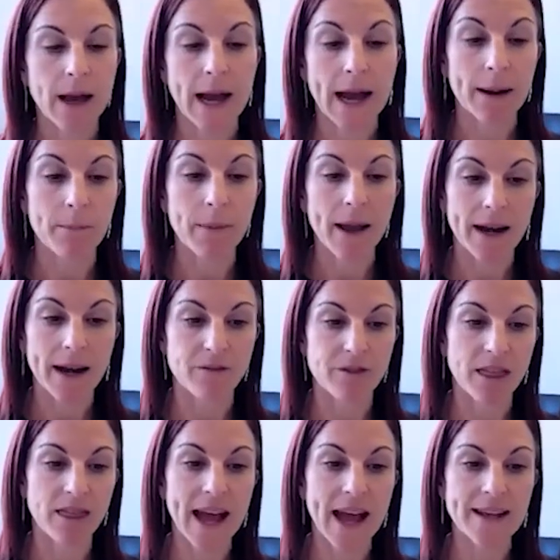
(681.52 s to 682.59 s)
out of
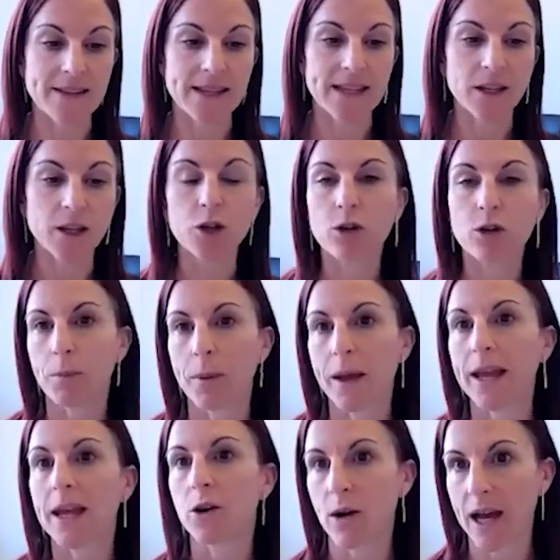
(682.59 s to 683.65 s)
1,000
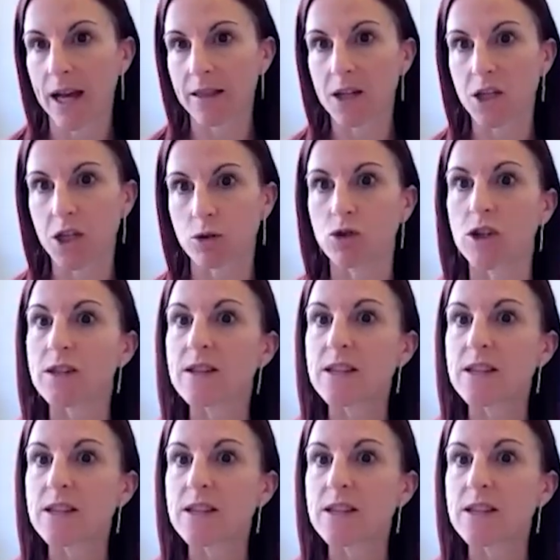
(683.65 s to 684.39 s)
European or other children.